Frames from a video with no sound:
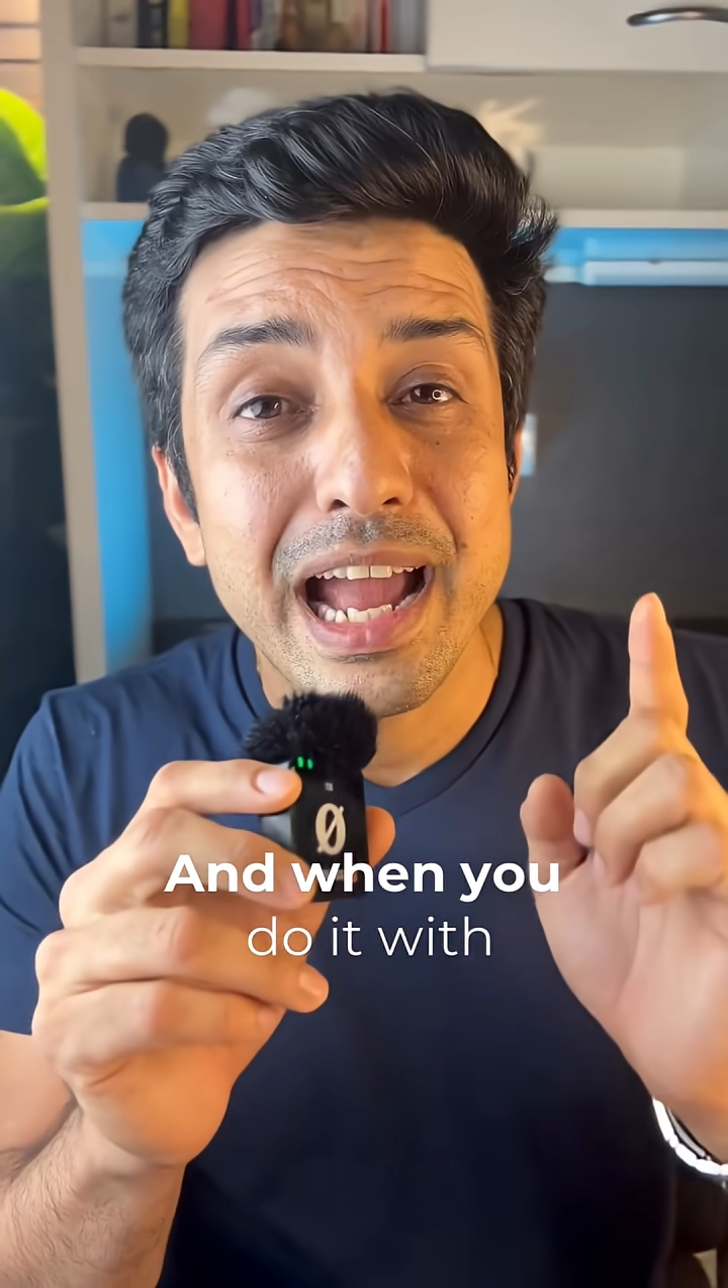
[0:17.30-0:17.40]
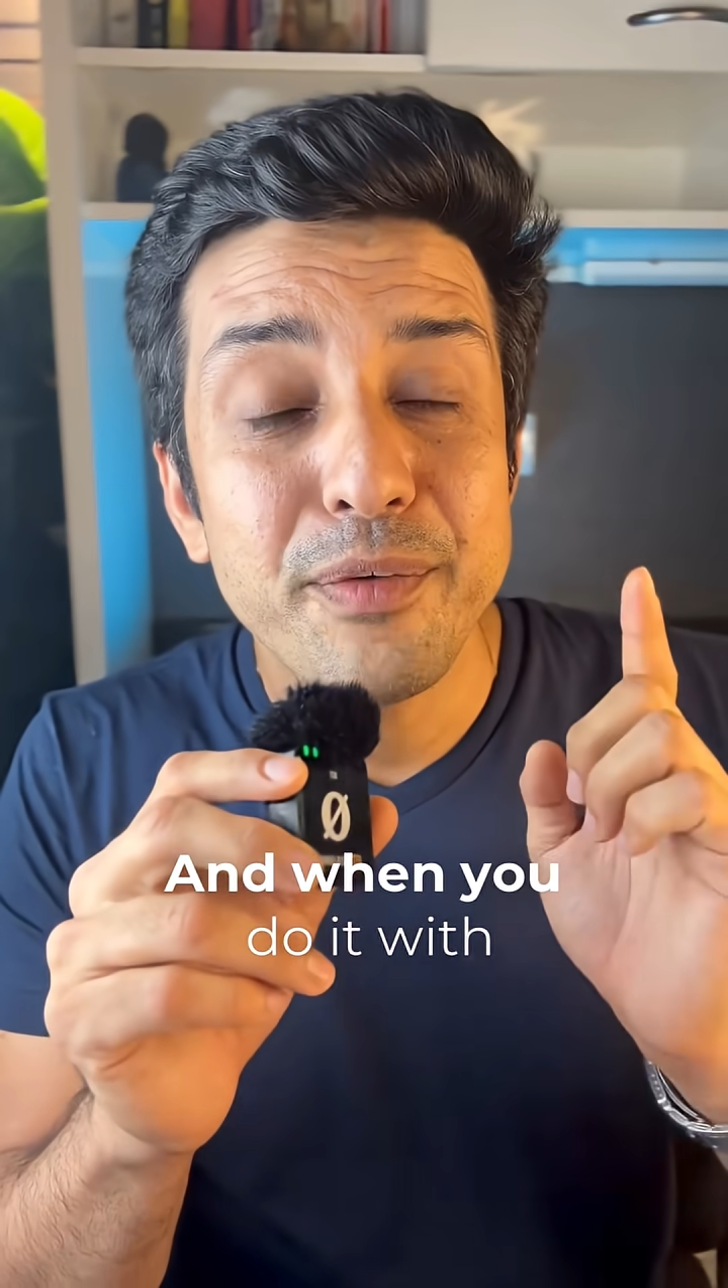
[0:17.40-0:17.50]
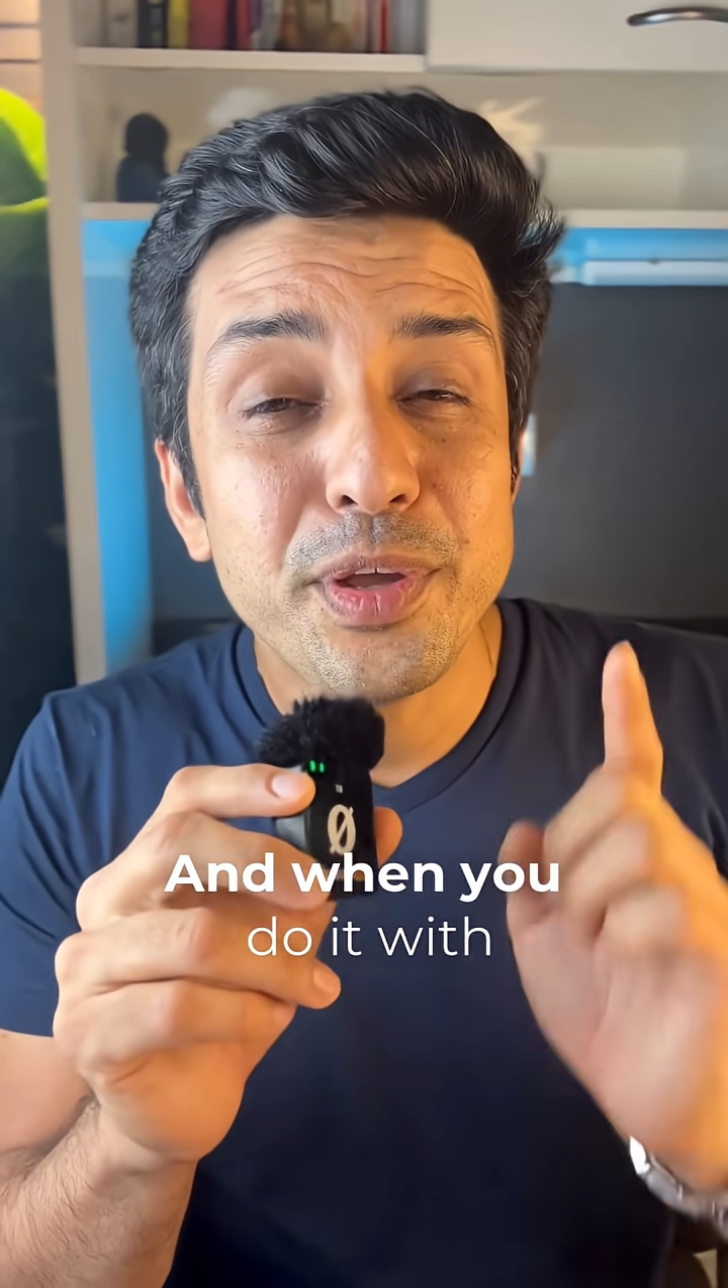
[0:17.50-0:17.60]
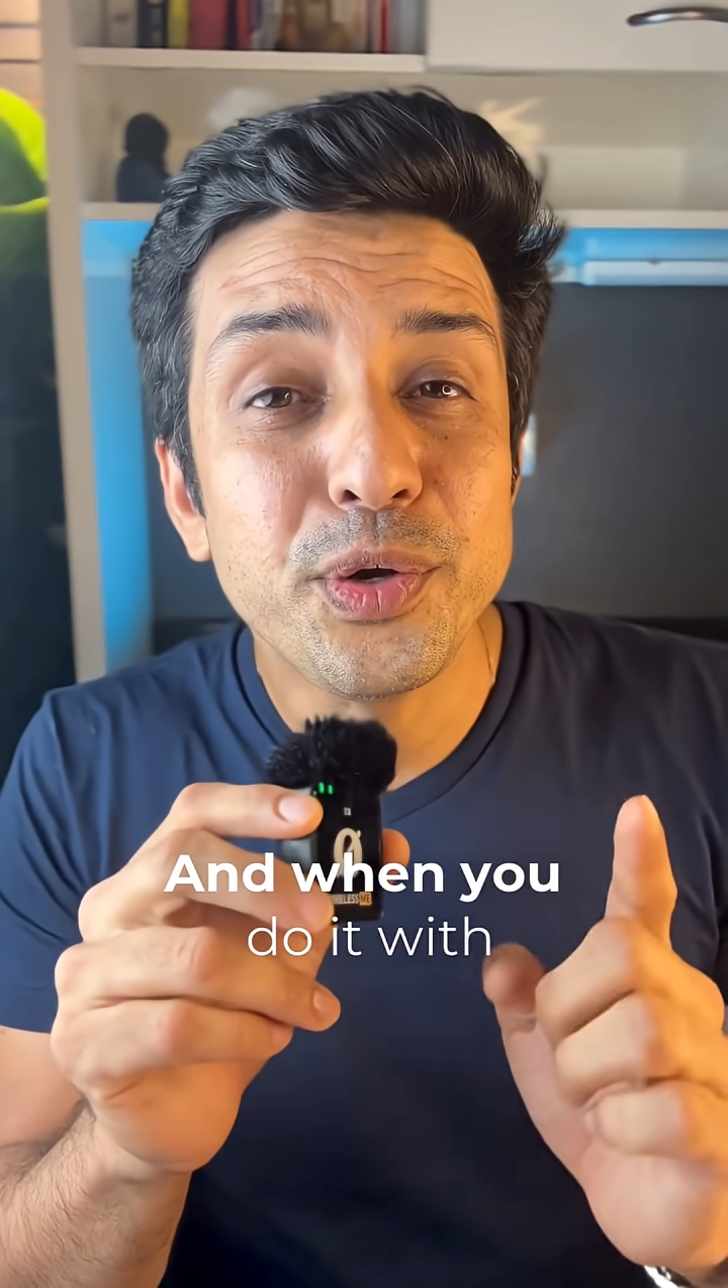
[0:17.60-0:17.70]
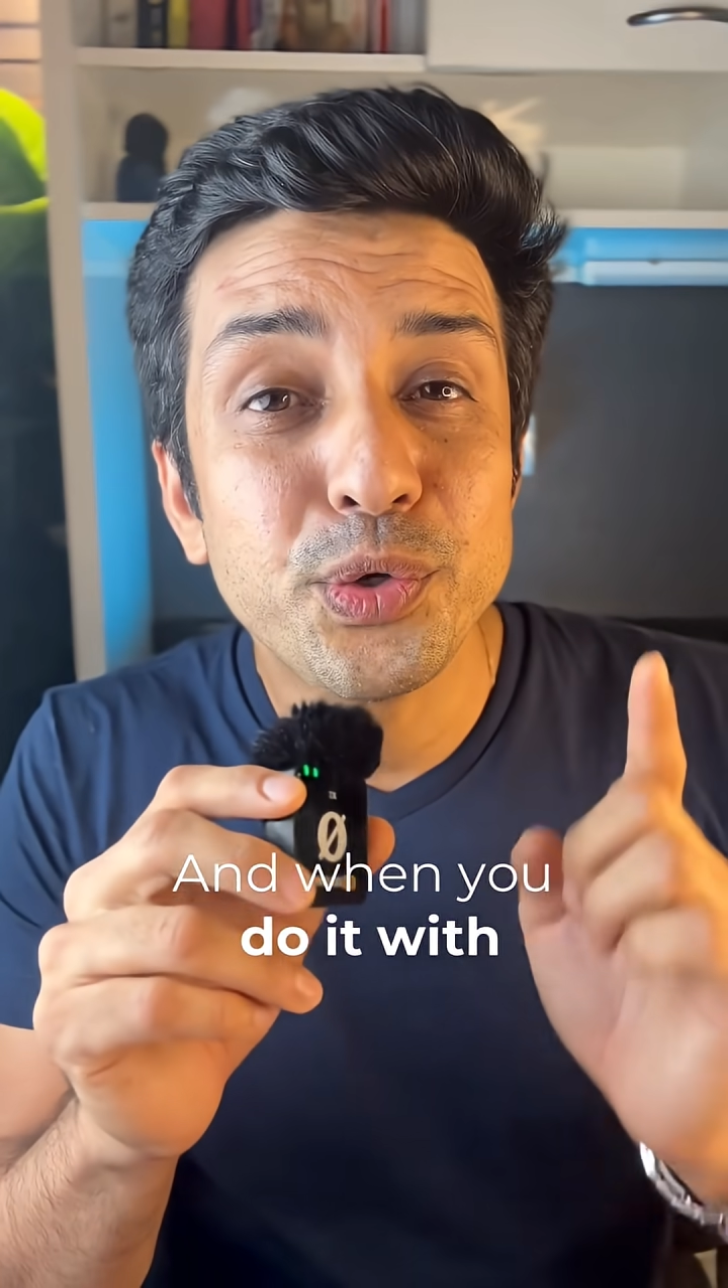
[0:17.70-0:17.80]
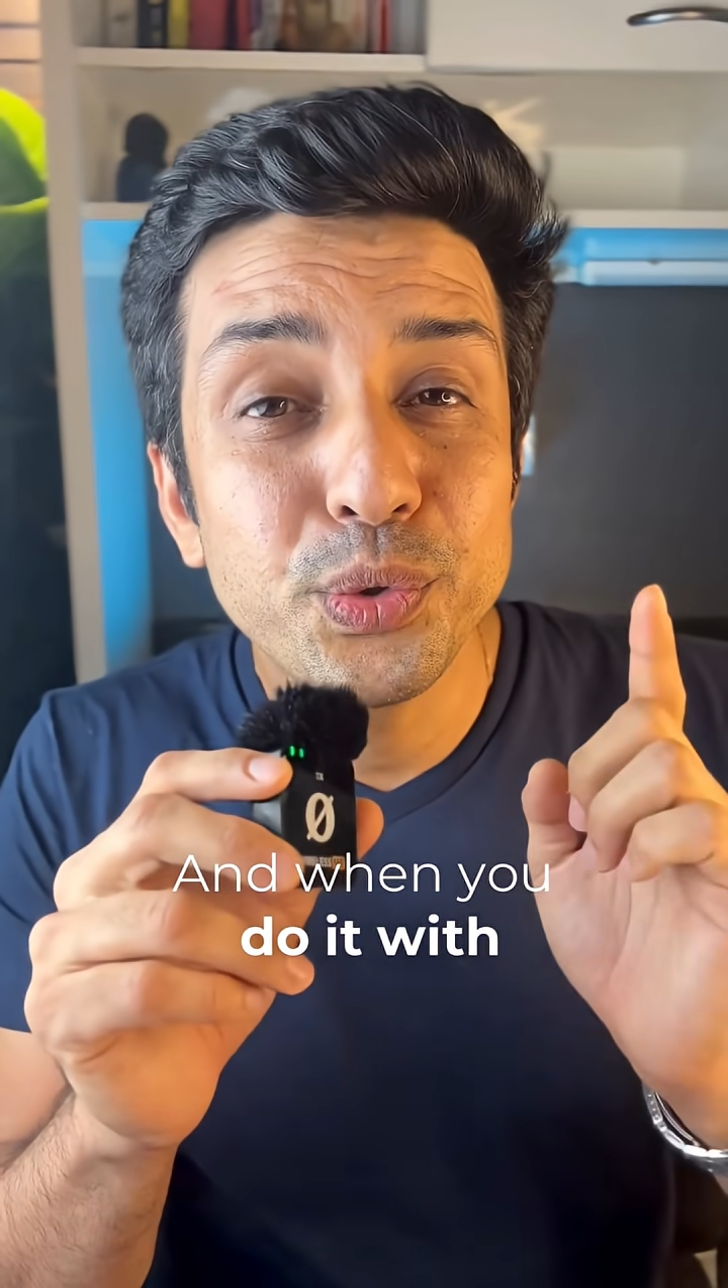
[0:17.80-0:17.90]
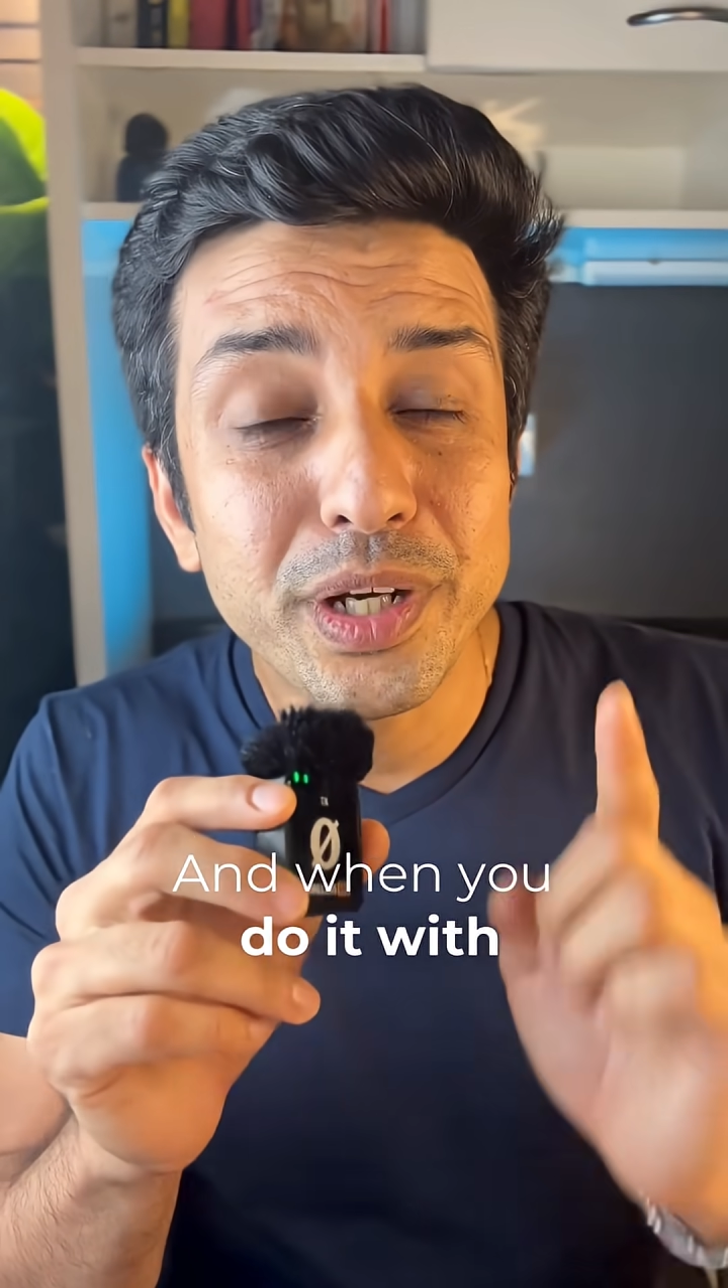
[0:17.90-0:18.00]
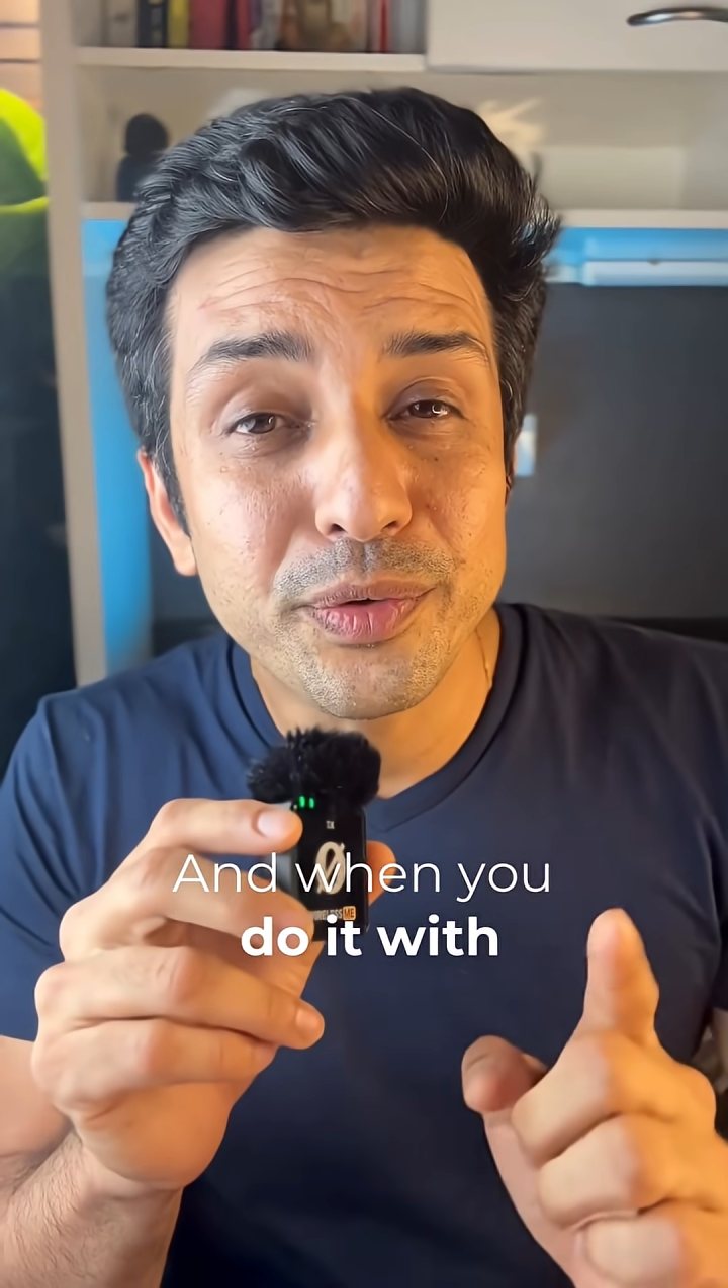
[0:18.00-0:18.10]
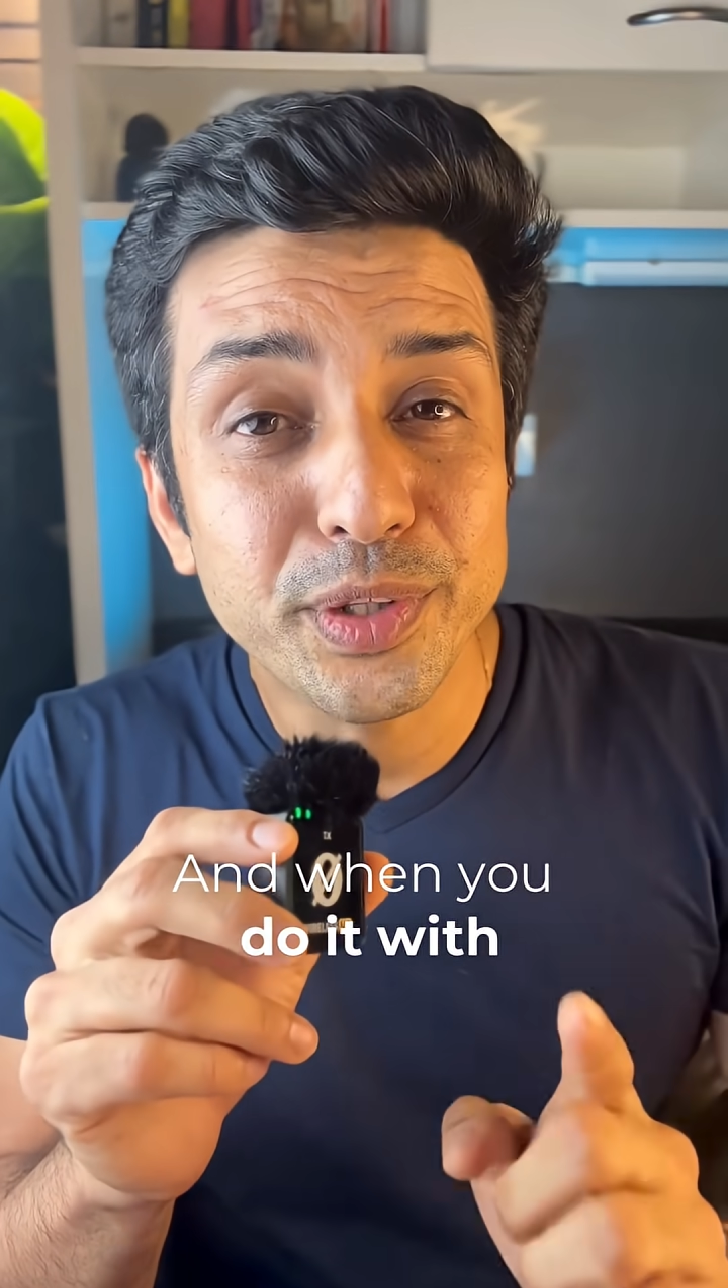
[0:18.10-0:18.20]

And when you do it